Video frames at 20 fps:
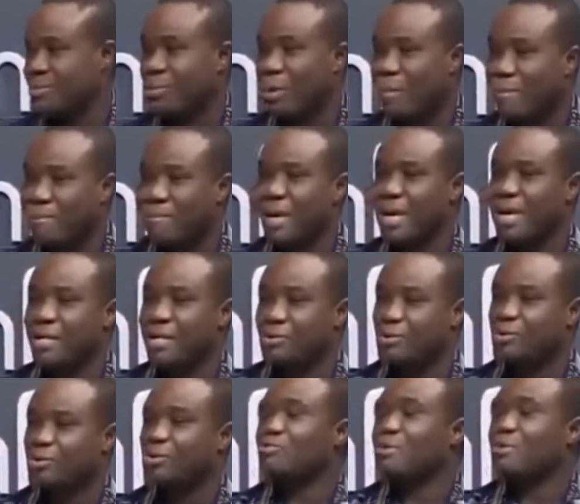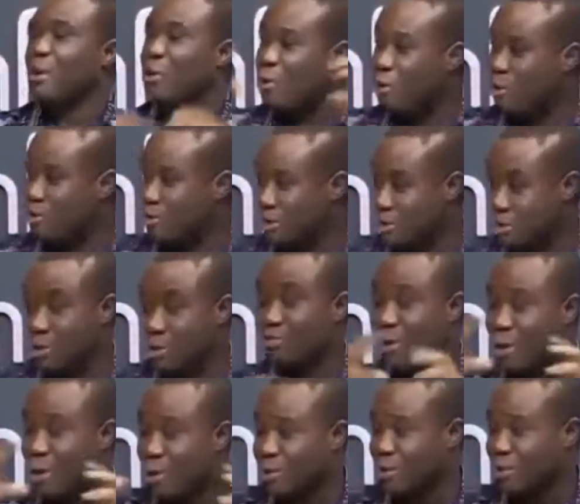compared to the overhauls, the
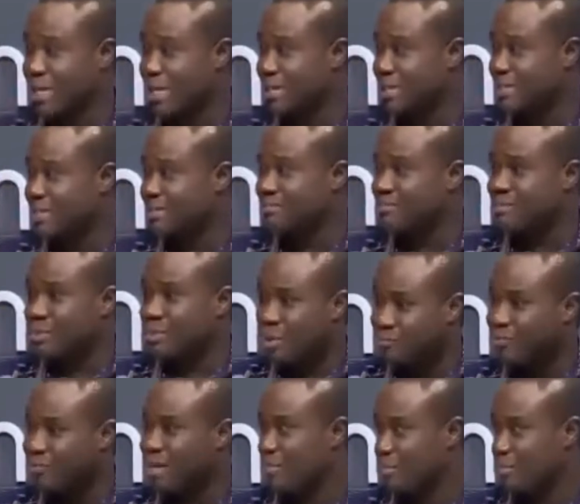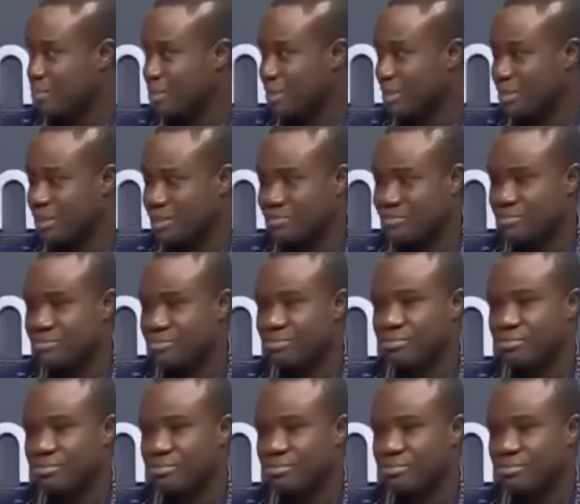overall size of that project.